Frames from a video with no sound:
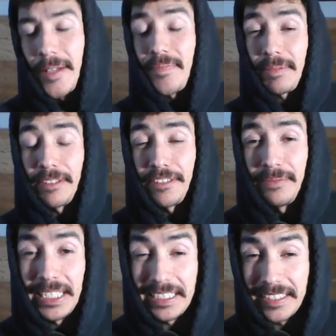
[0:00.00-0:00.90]
But for
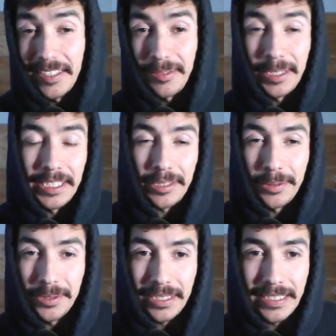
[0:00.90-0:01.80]
me, this is one of the
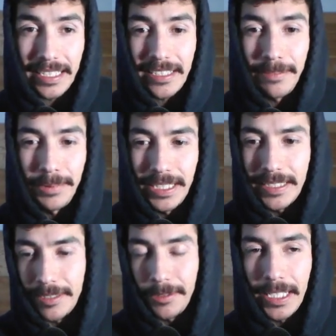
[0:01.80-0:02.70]
coolest decks I've played in
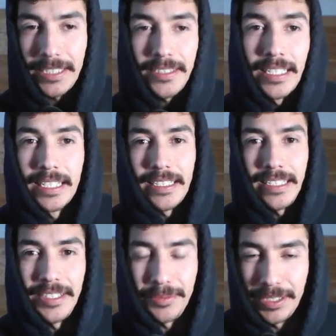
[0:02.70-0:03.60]
a while. It
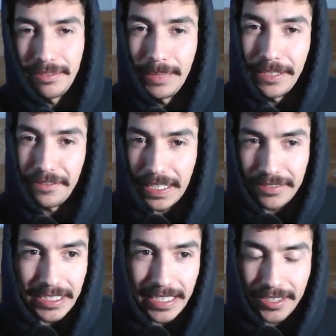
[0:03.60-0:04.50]
is one of my
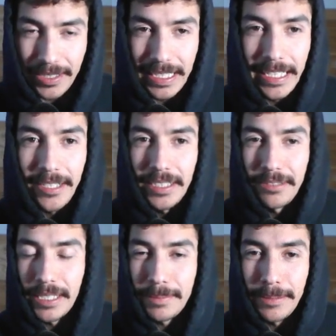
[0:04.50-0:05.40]
favorite decks right now, and
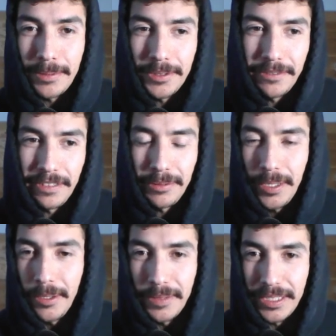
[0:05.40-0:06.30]
Red Purple Luffy will
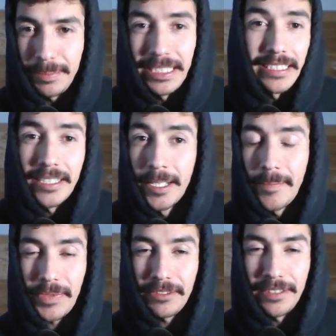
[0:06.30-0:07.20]
always be
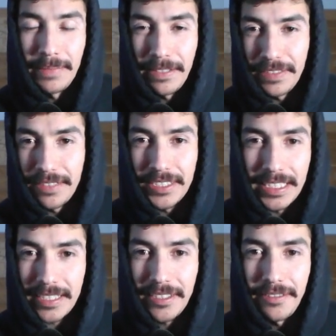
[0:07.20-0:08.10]
one of my favorite
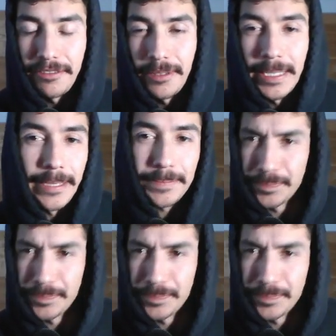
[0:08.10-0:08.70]
decks in the format.